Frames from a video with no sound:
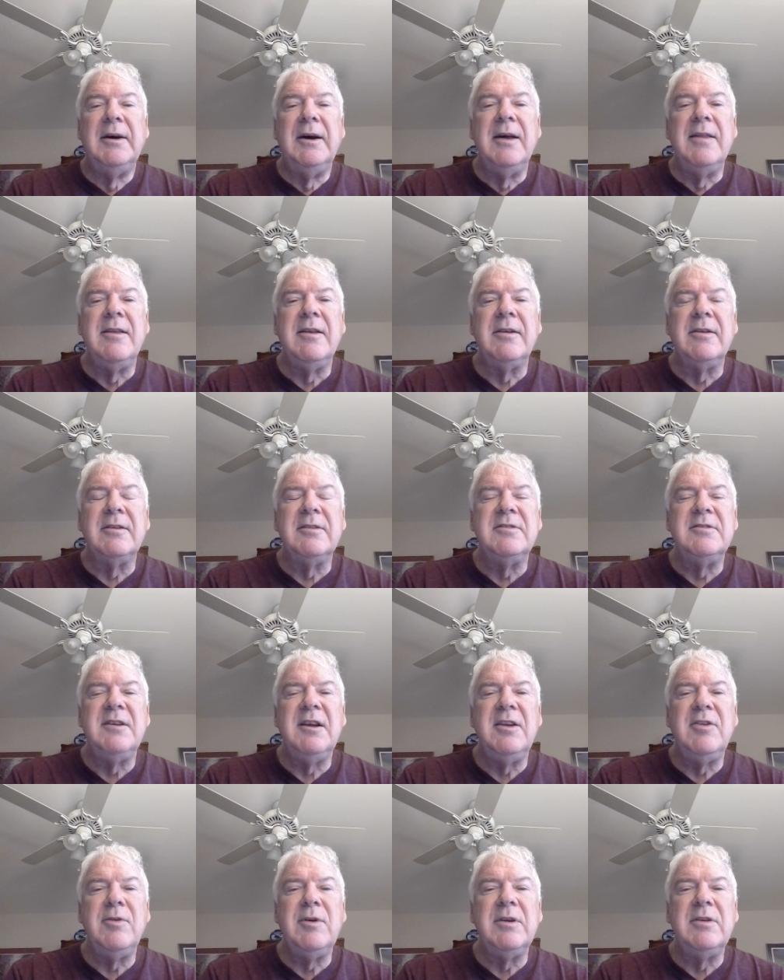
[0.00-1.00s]
And then
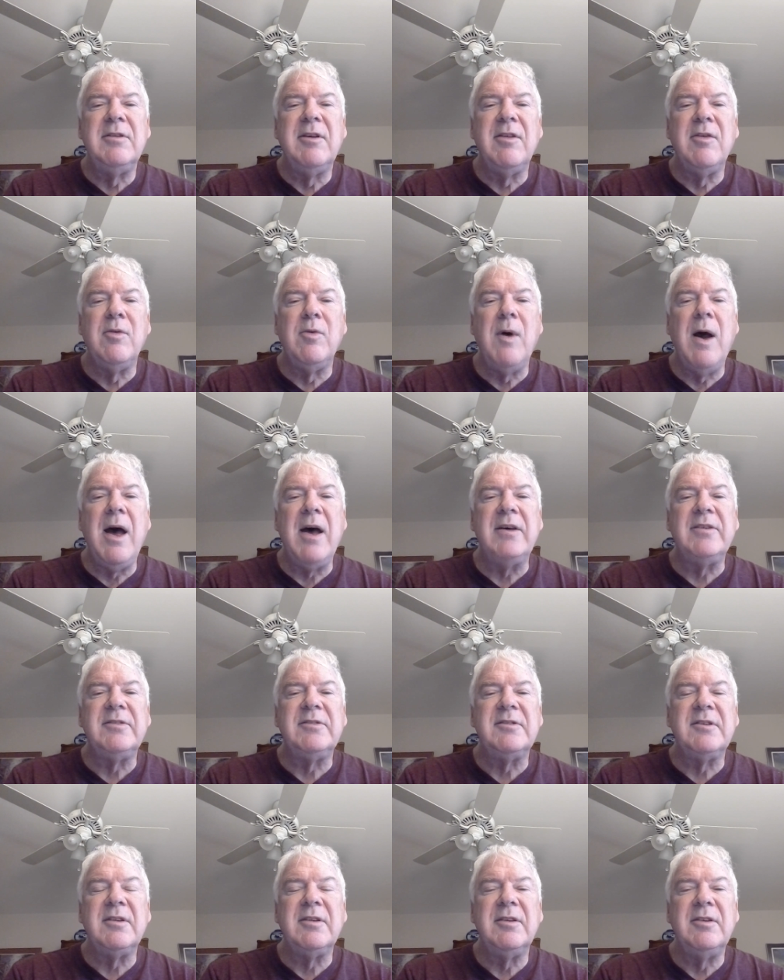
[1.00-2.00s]
continuing to the
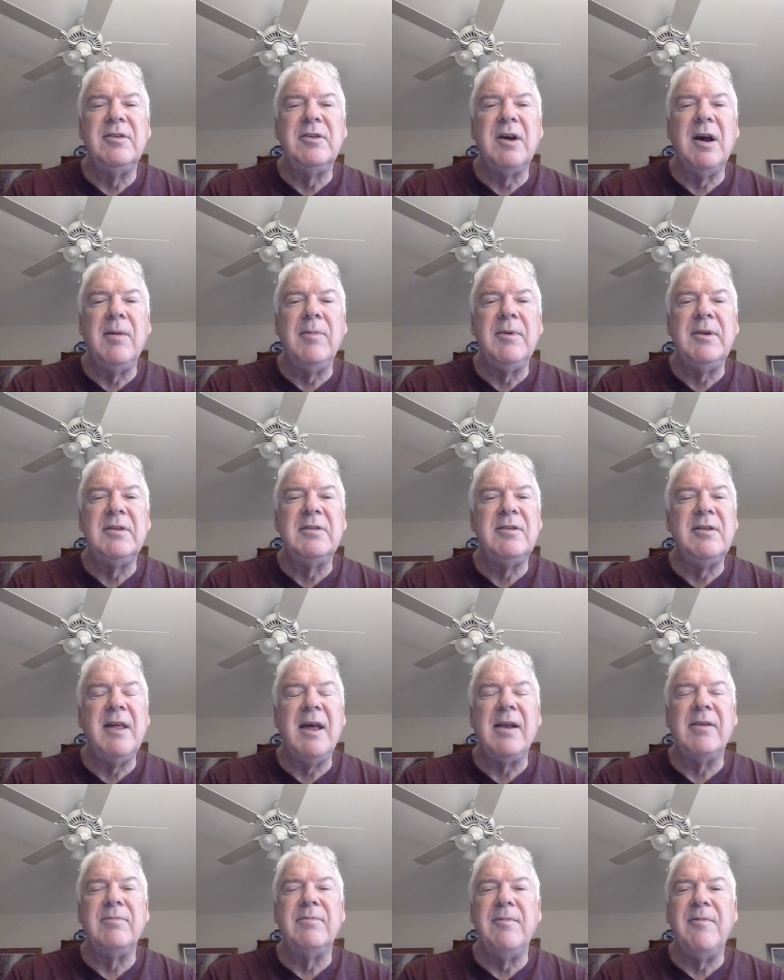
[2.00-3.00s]
west, you come into
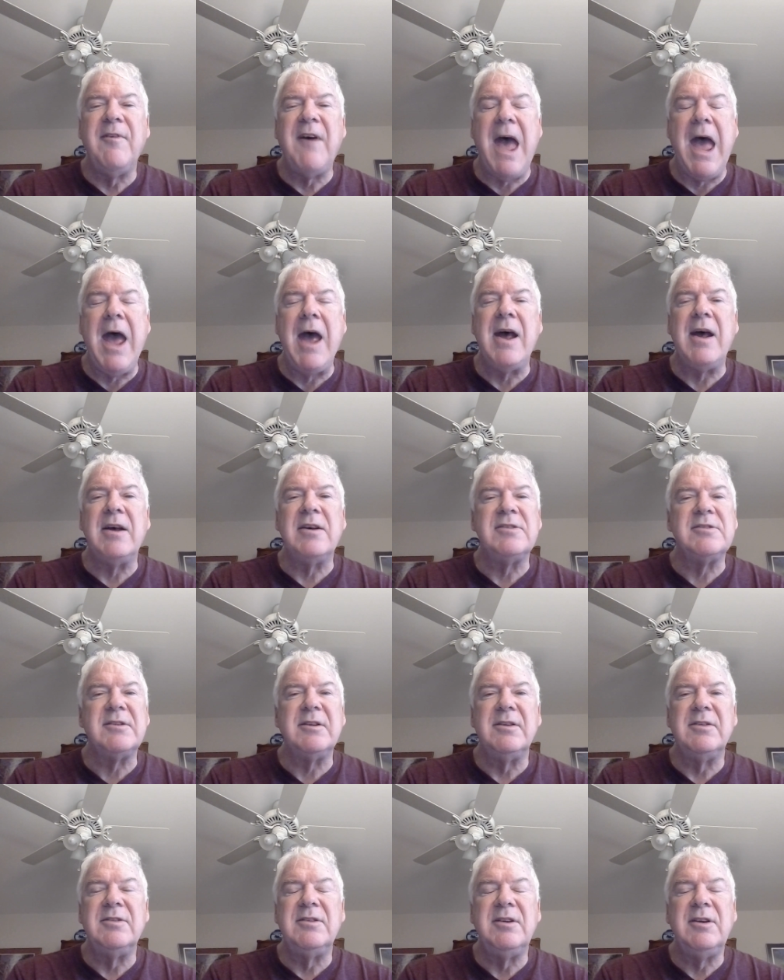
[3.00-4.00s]
that vast
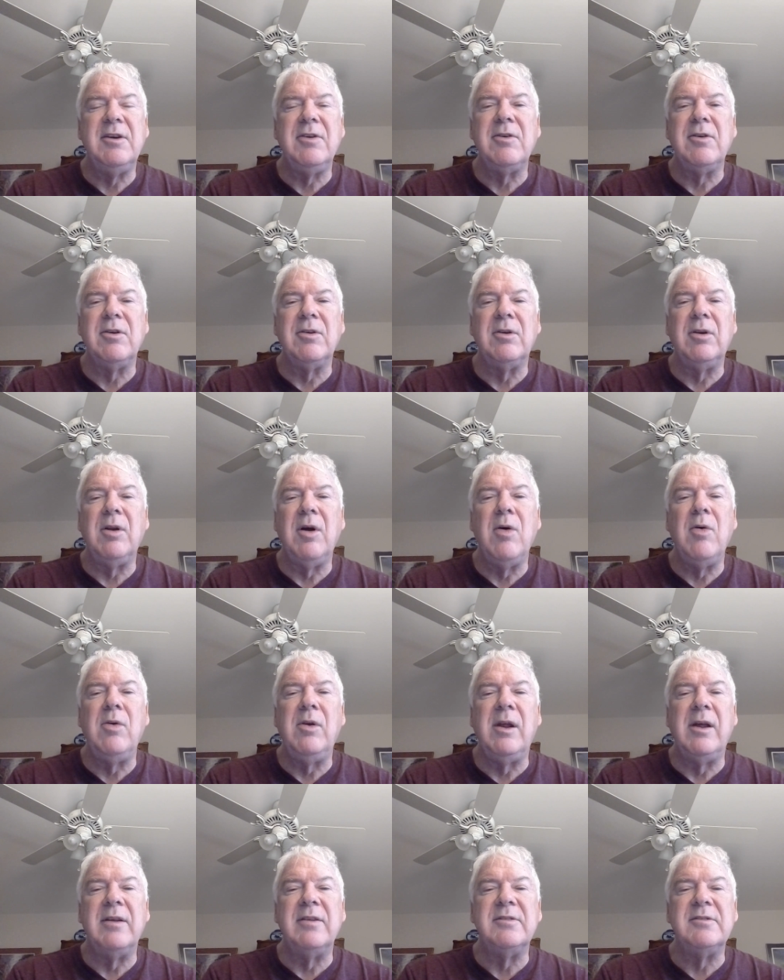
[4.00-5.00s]
interior
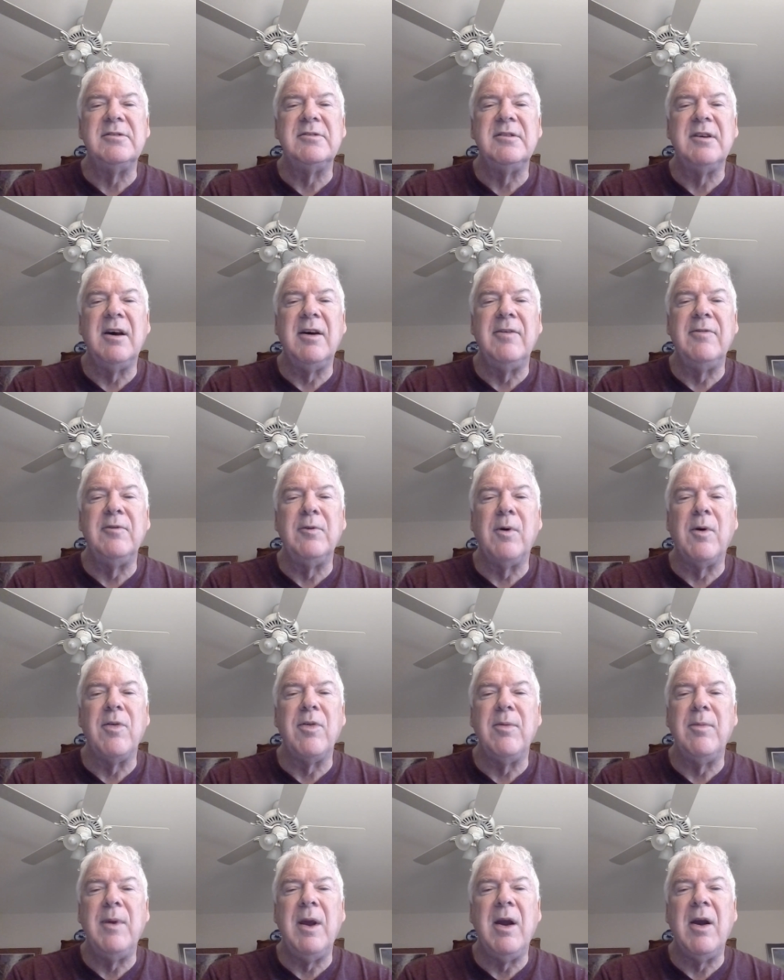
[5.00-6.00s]
lowlands of North
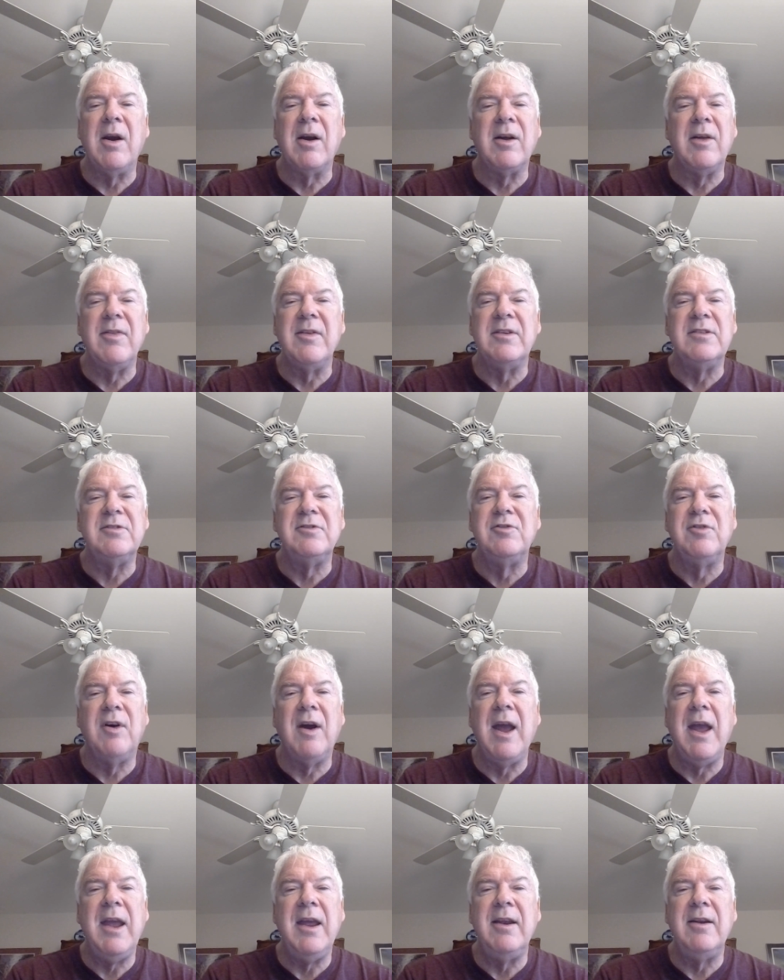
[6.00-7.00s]
America that's
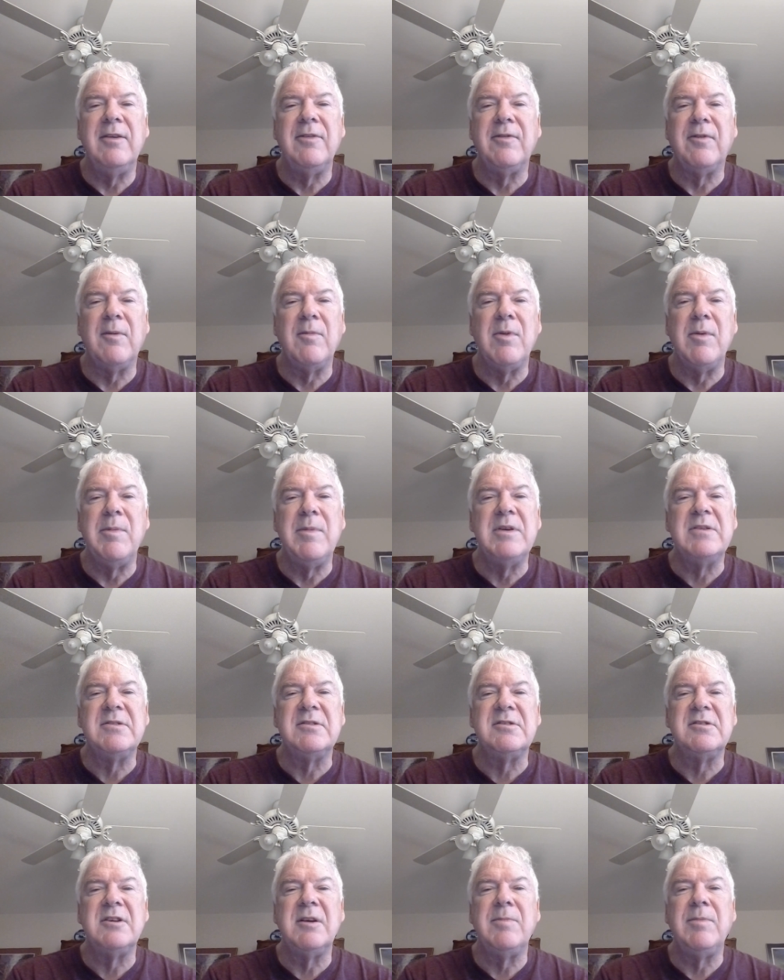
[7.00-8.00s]
drained from the
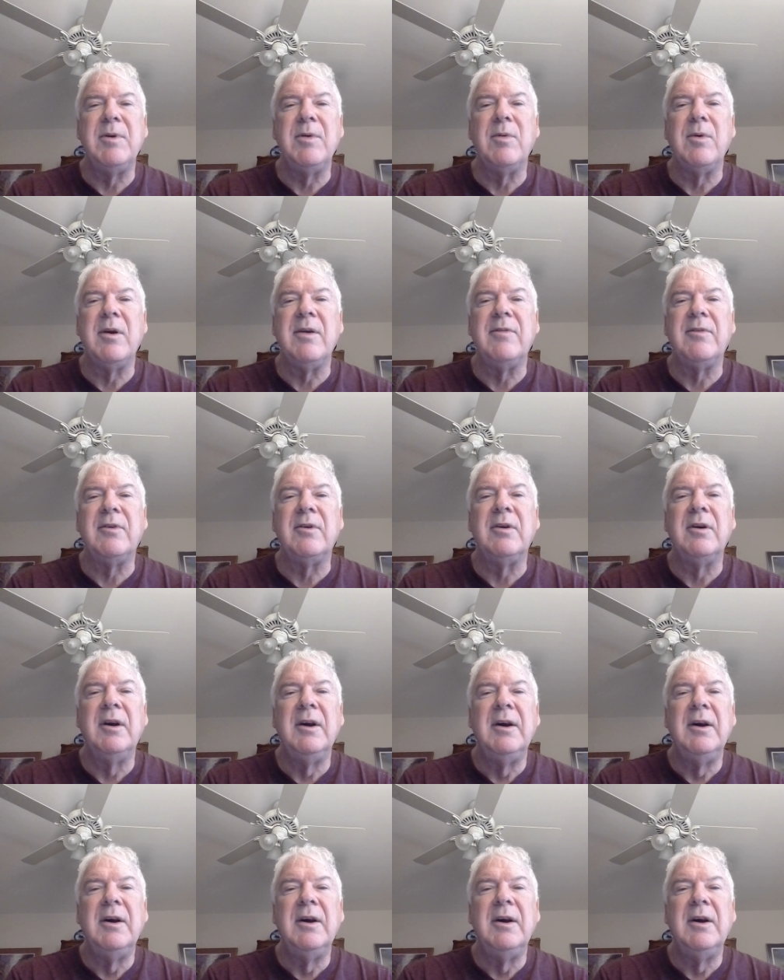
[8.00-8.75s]
Mississippi River,